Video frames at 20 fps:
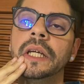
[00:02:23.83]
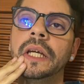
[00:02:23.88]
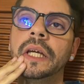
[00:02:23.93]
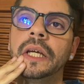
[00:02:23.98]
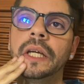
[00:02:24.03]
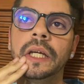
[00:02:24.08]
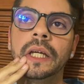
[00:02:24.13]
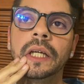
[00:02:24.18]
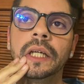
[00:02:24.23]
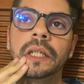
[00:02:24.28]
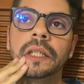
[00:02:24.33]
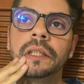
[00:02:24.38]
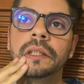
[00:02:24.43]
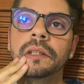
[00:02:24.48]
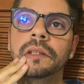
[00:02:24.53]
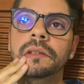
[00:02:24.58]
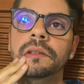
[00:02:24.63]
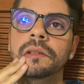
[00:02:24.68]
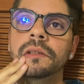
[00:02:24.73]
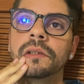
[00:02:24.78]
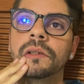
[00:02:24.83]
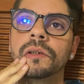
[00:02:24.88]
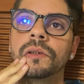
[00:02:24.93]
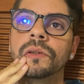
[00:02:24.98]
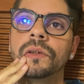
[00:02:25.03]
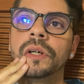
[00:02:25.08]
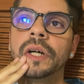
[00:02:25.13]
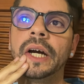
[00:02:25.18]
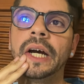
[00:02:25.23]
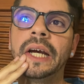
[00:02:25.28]
and
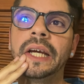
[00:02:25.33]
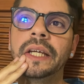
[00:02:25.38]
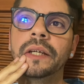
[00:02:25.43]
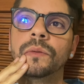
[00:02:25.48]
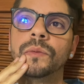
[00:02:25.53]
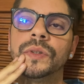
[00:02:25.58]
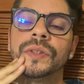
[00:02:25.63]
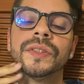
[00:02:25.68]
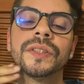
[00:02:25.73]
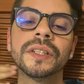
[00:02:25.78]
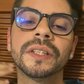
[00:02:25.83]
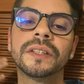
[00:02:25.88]
I was